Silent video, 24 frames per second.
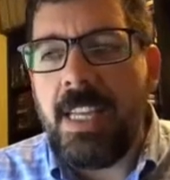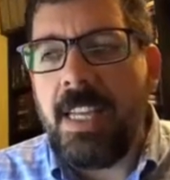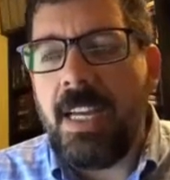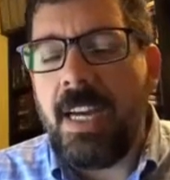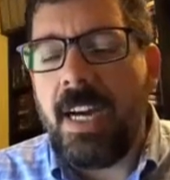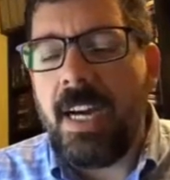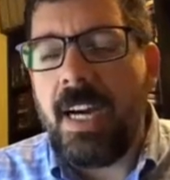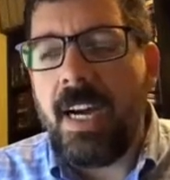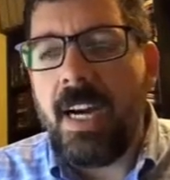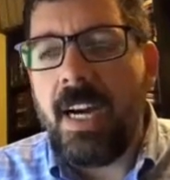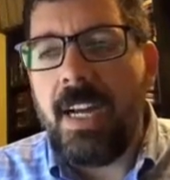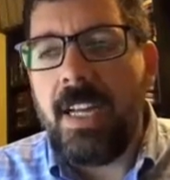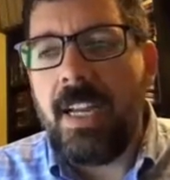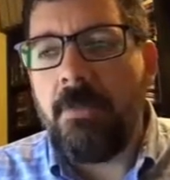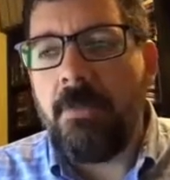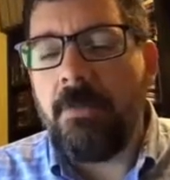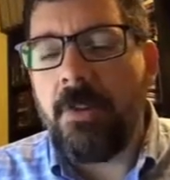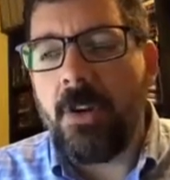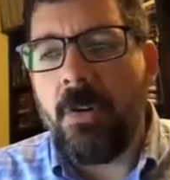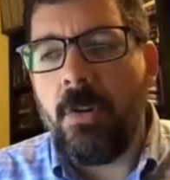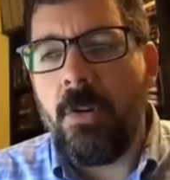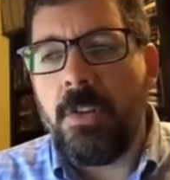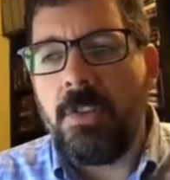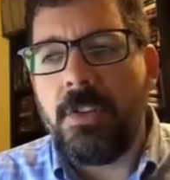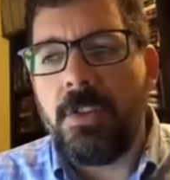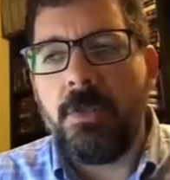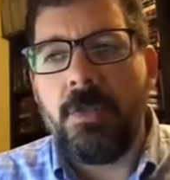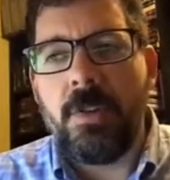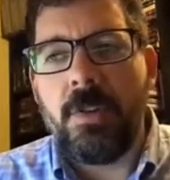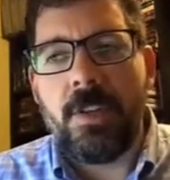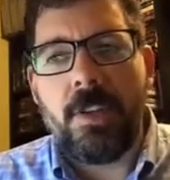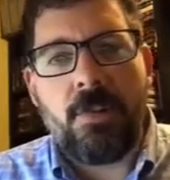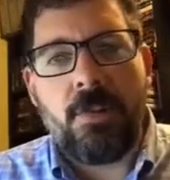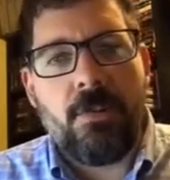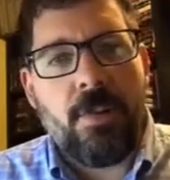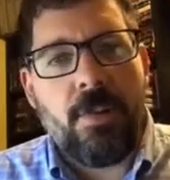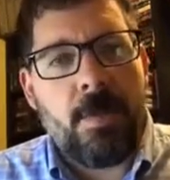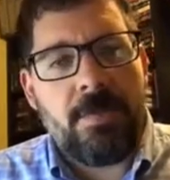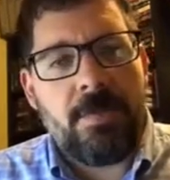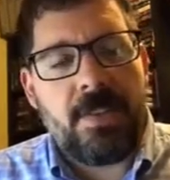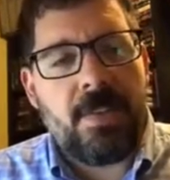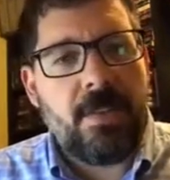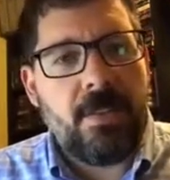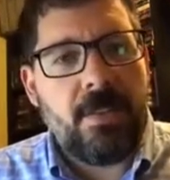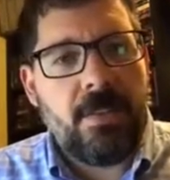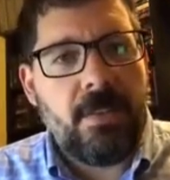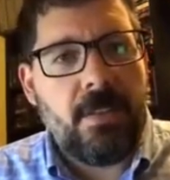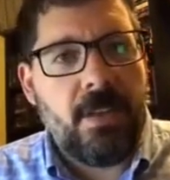We're going to
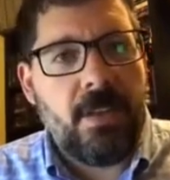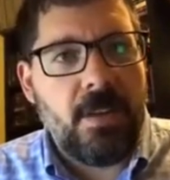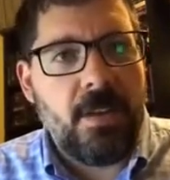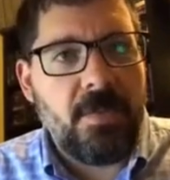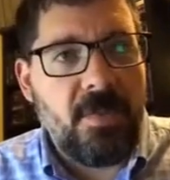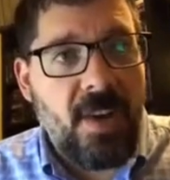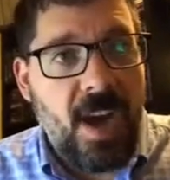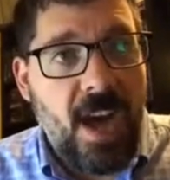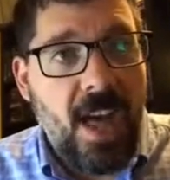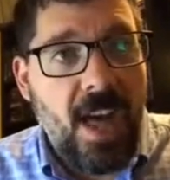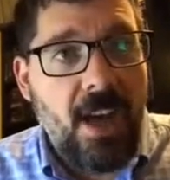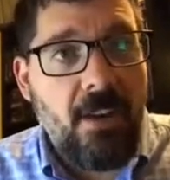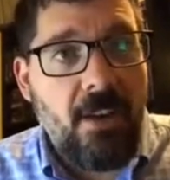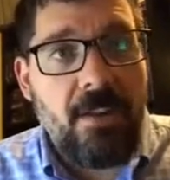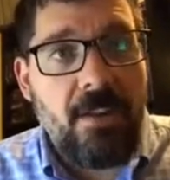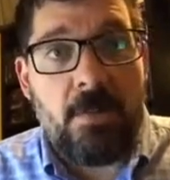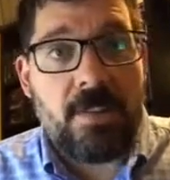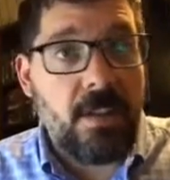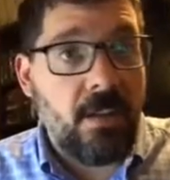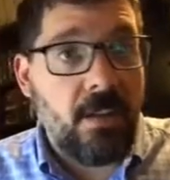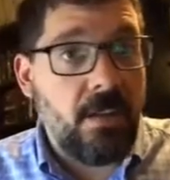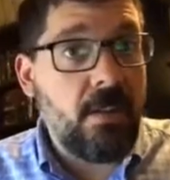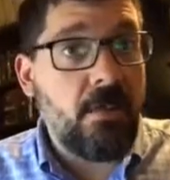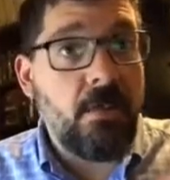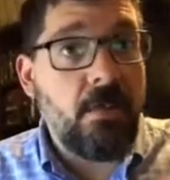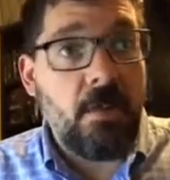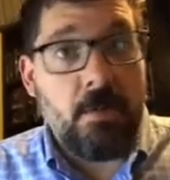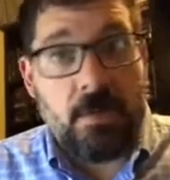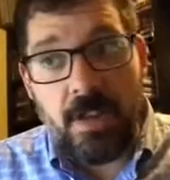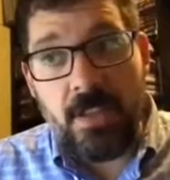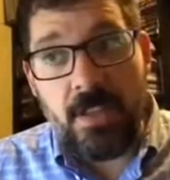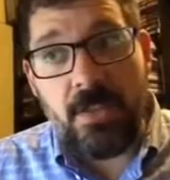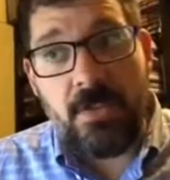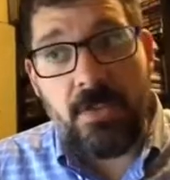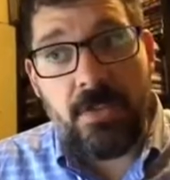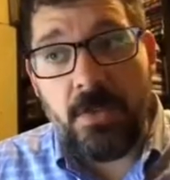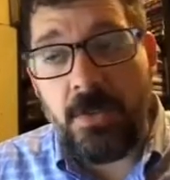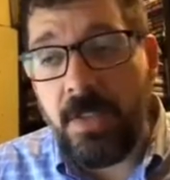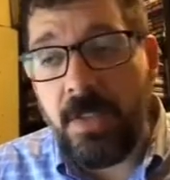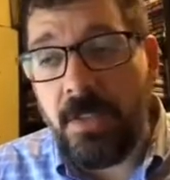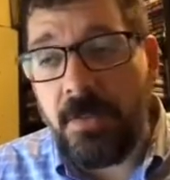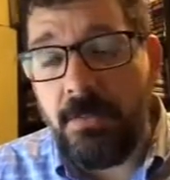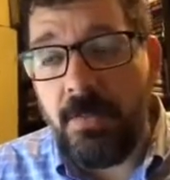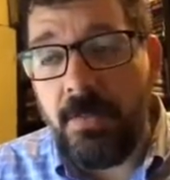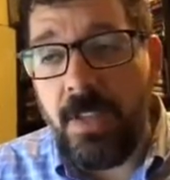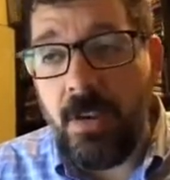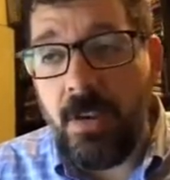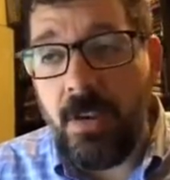encrypt a file, right? We're telling you we want to
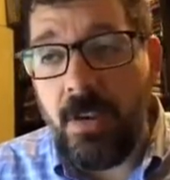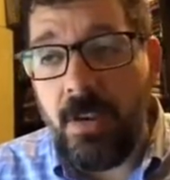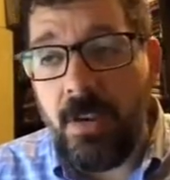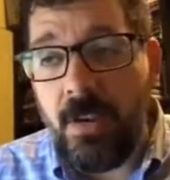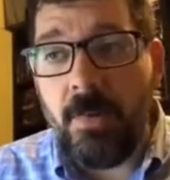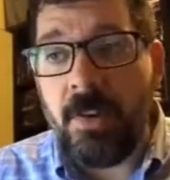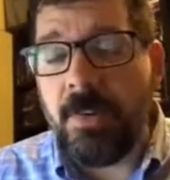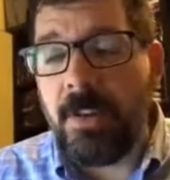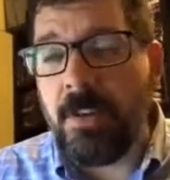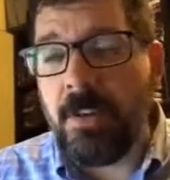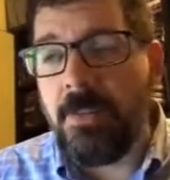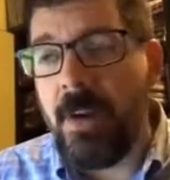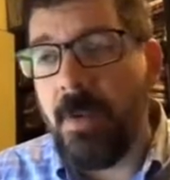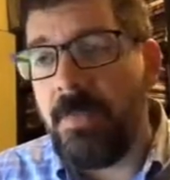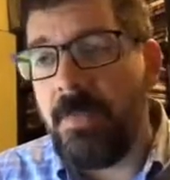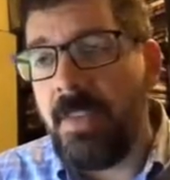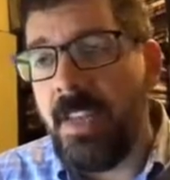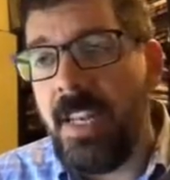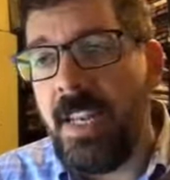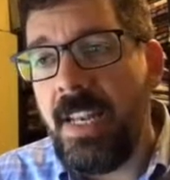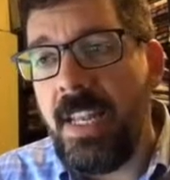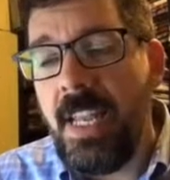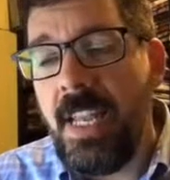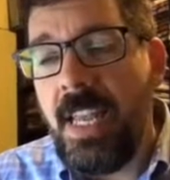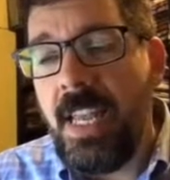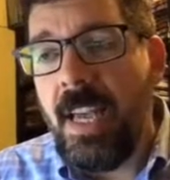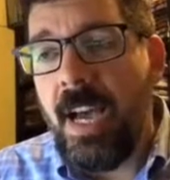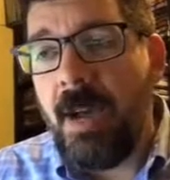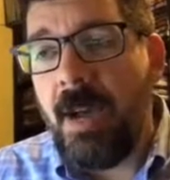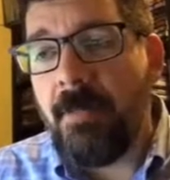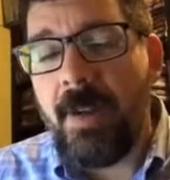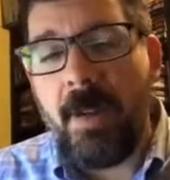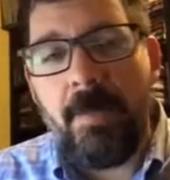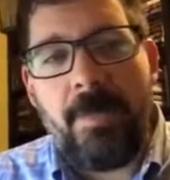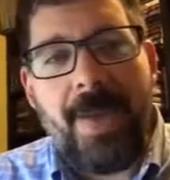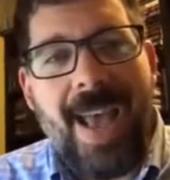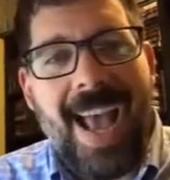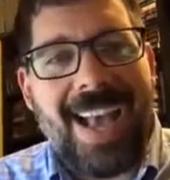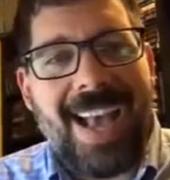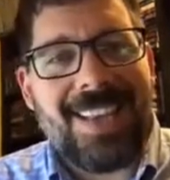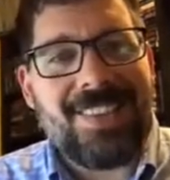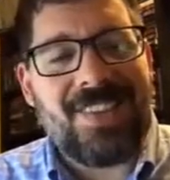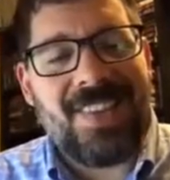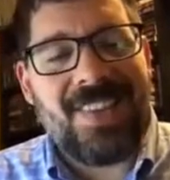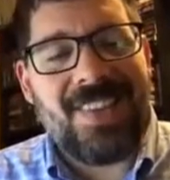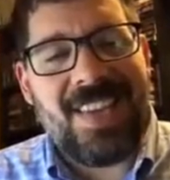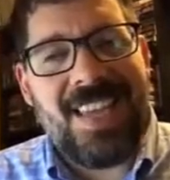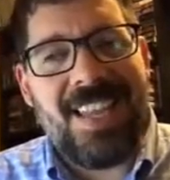encrypt it. I'm going to
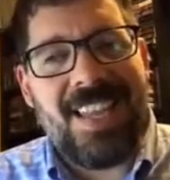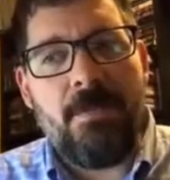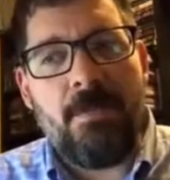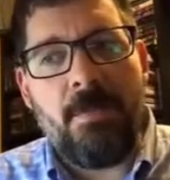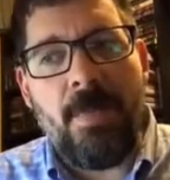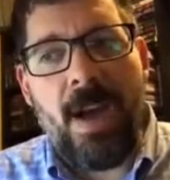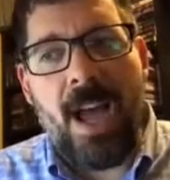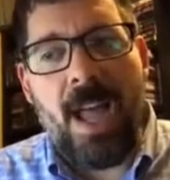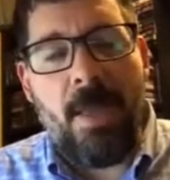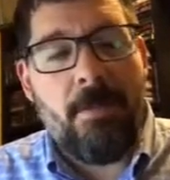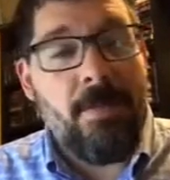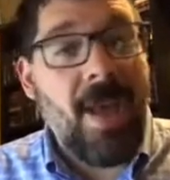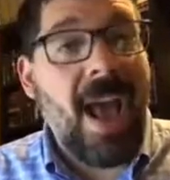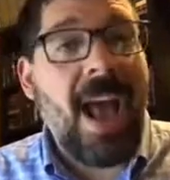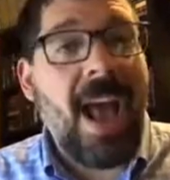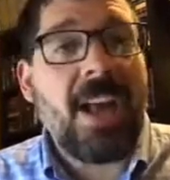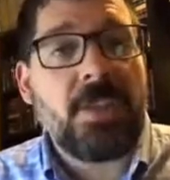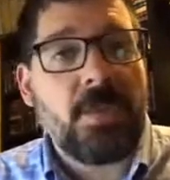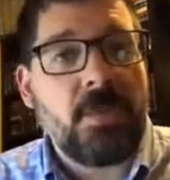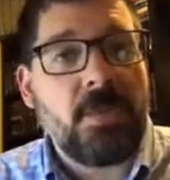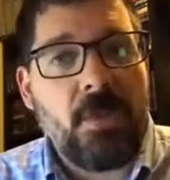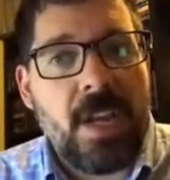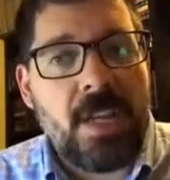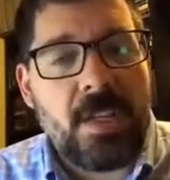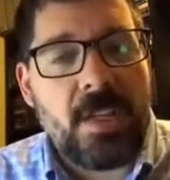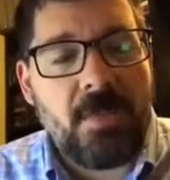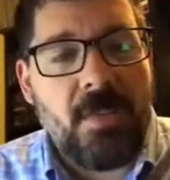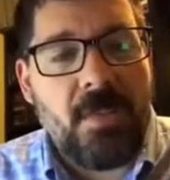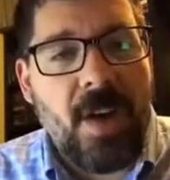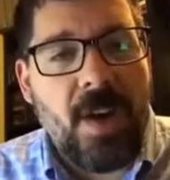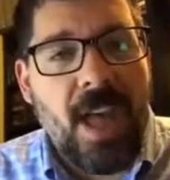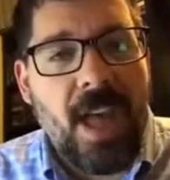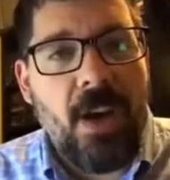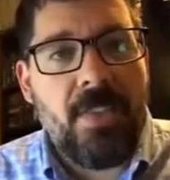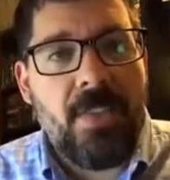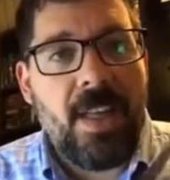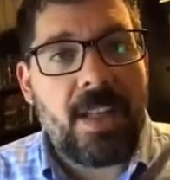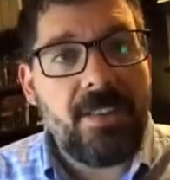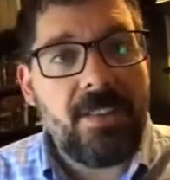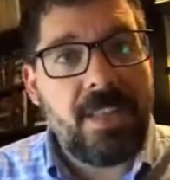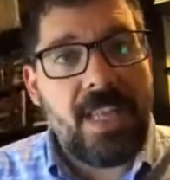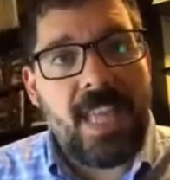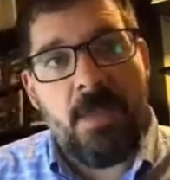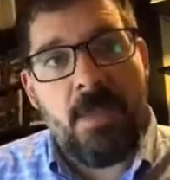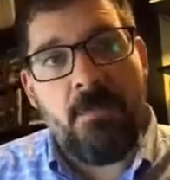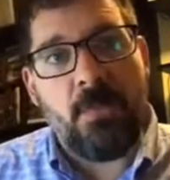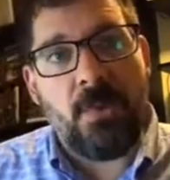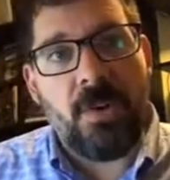pass in my passphrase file. That's
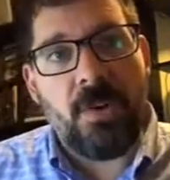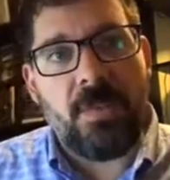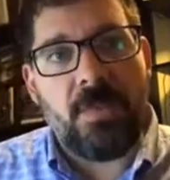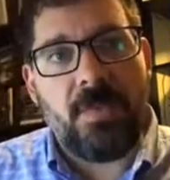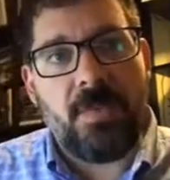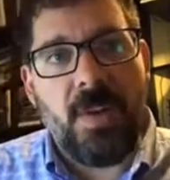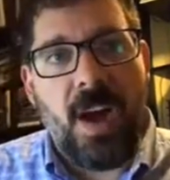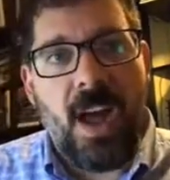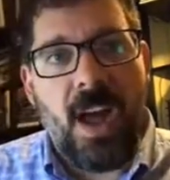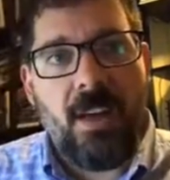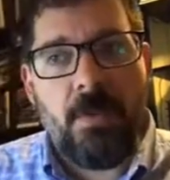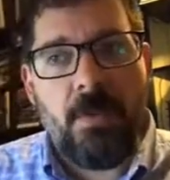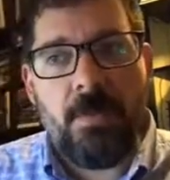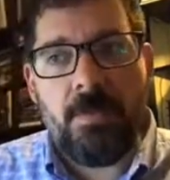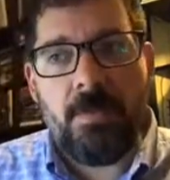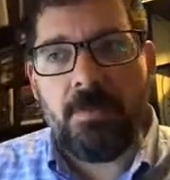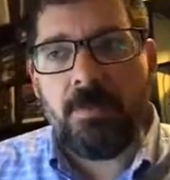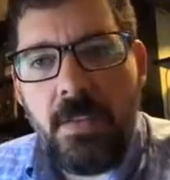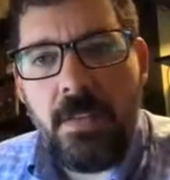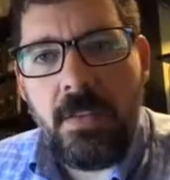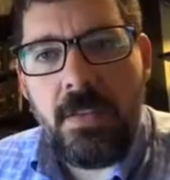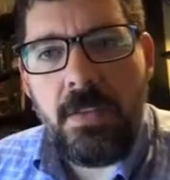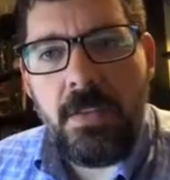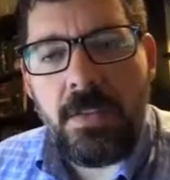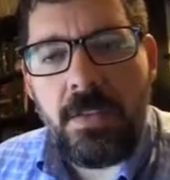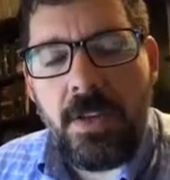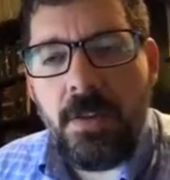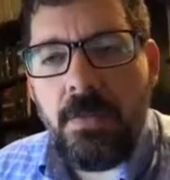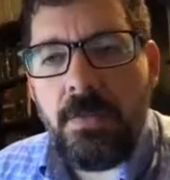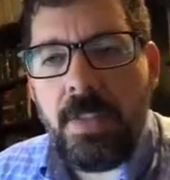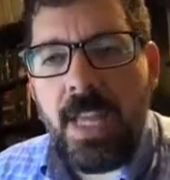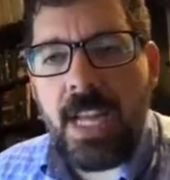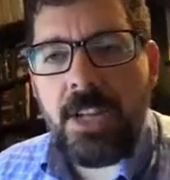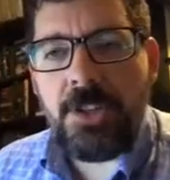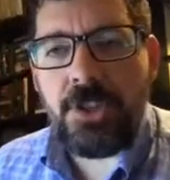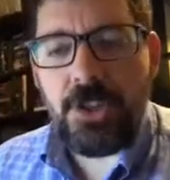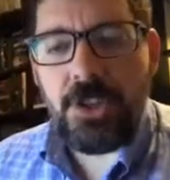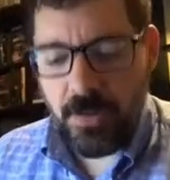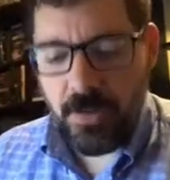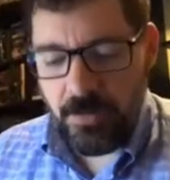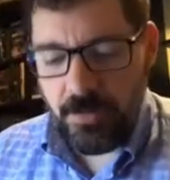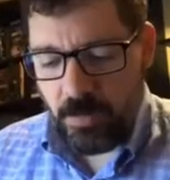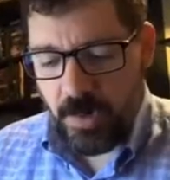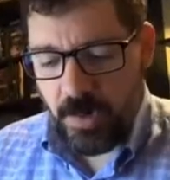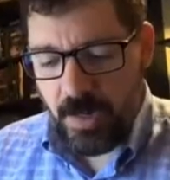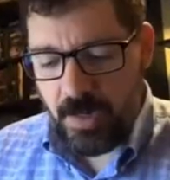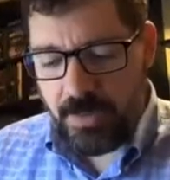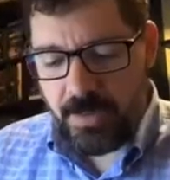the input file. So that should have
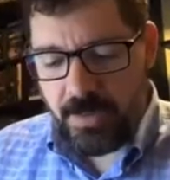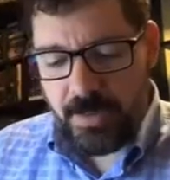worked.